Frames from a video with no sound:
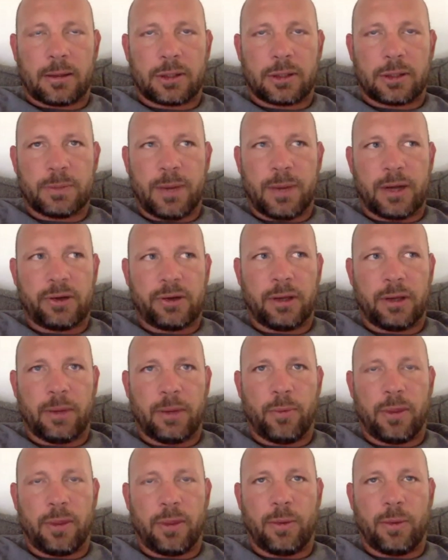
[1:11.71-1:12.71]
especially
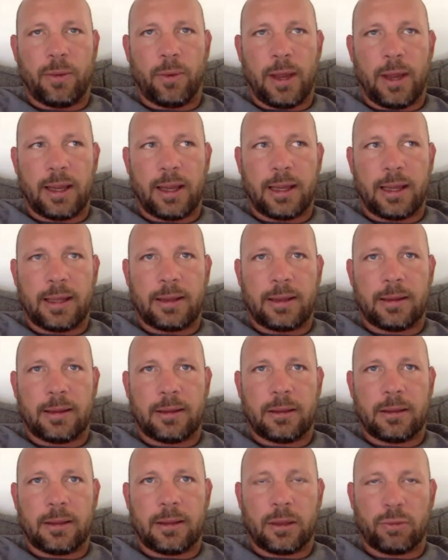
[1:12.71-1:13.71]
with the way
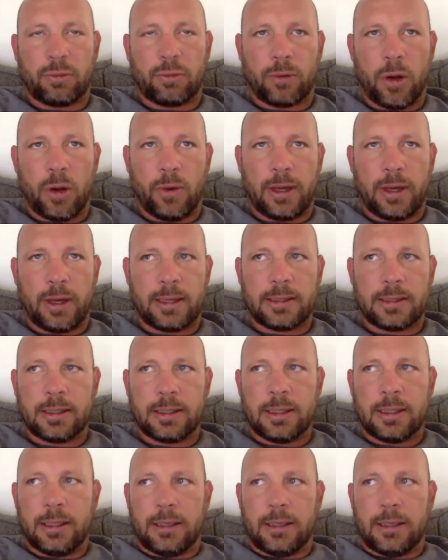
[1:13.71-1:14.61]
the throwing